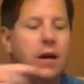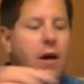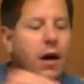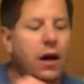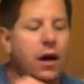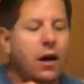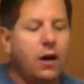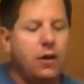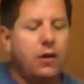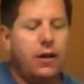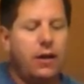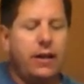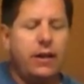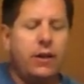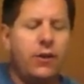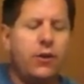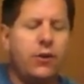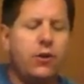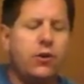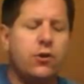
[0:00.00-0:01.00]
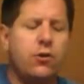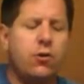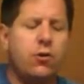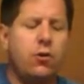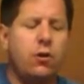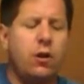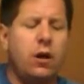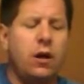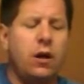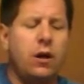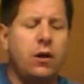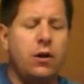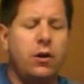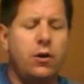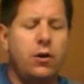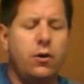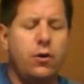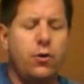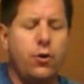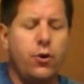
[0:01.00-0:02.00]
And then you just go along
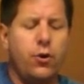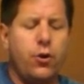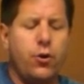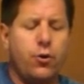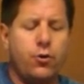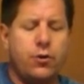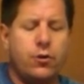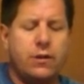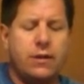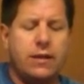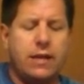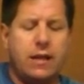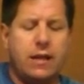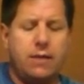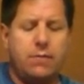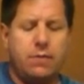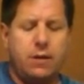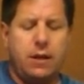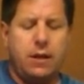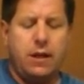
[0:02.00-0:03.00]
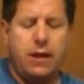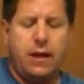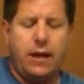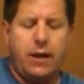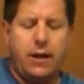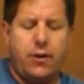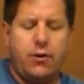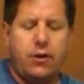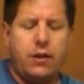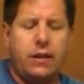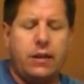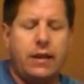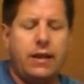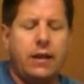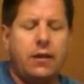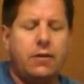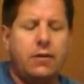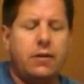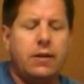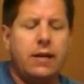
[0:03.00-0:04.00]
your seams and you clean
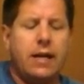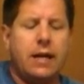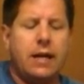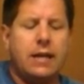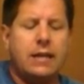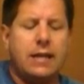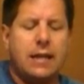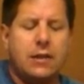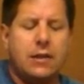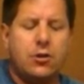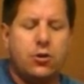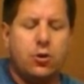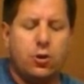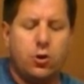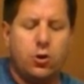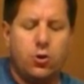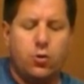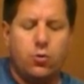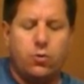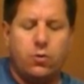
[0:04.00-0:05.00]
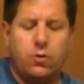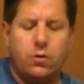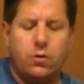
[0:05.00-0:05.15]
out the excess glue,